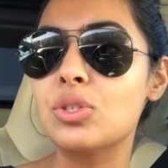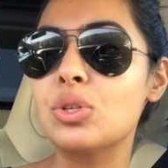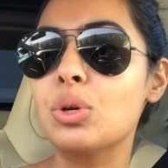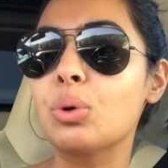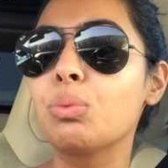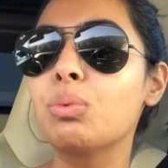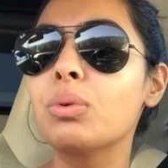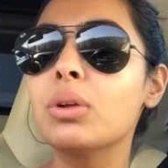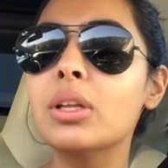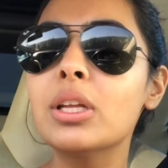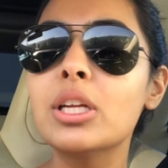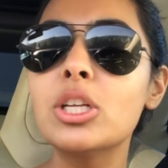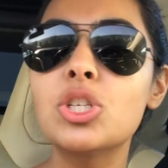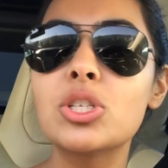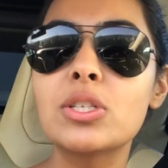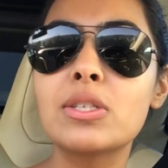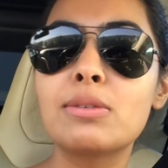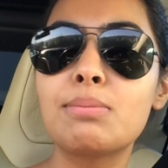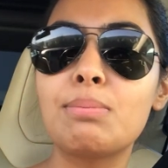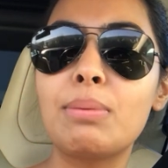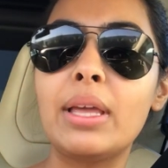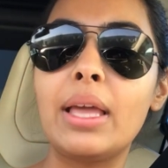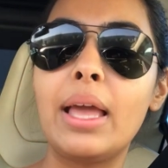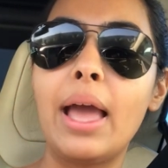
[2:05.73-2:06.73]
So really
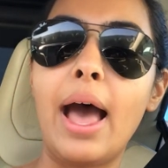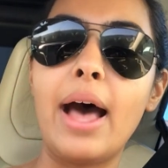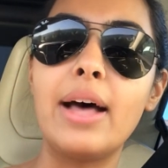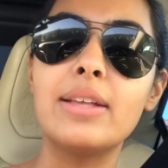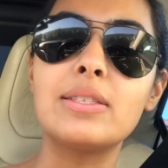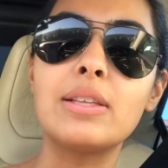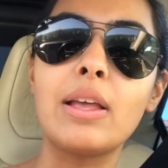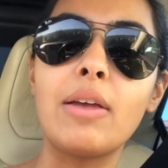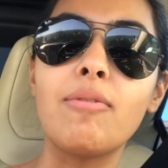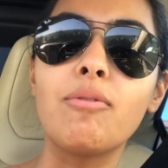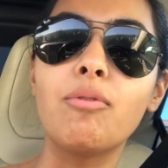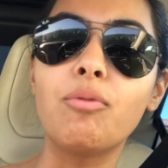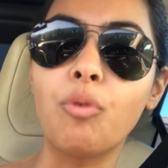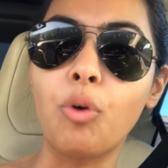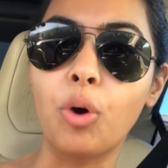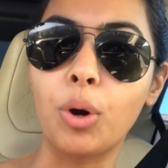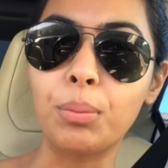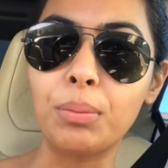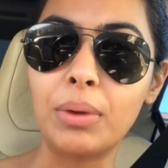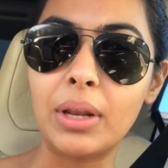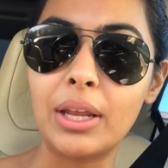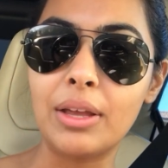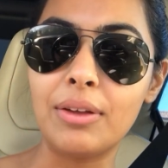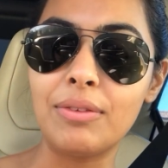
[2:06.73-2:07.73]
just be as
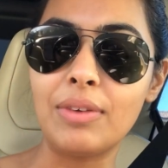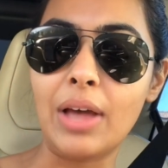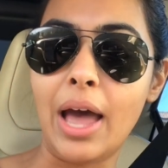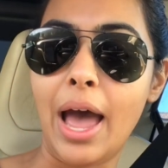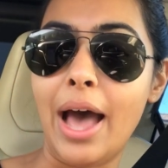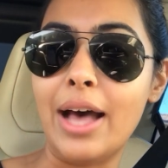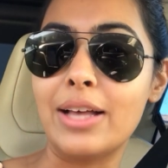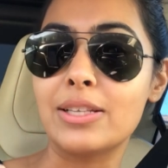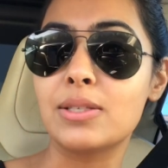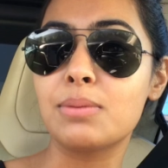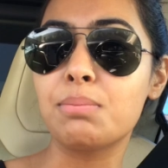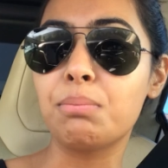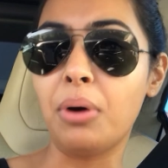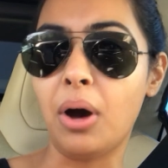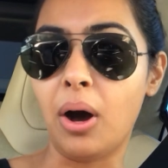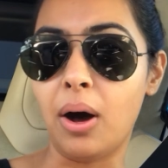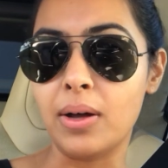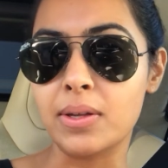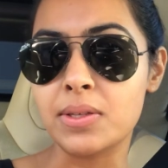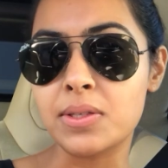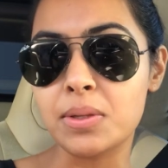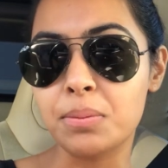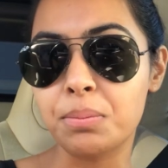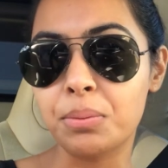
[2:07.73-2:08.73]
informative as
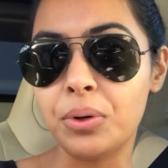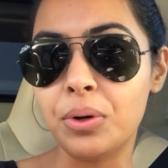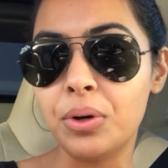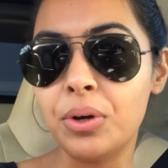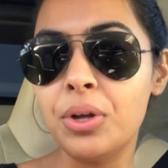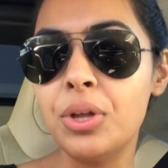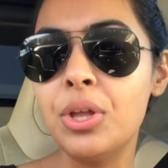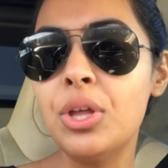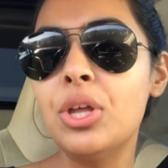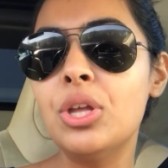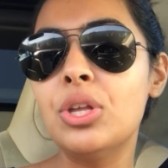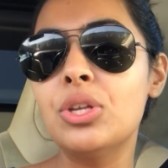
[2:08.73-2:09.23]
possible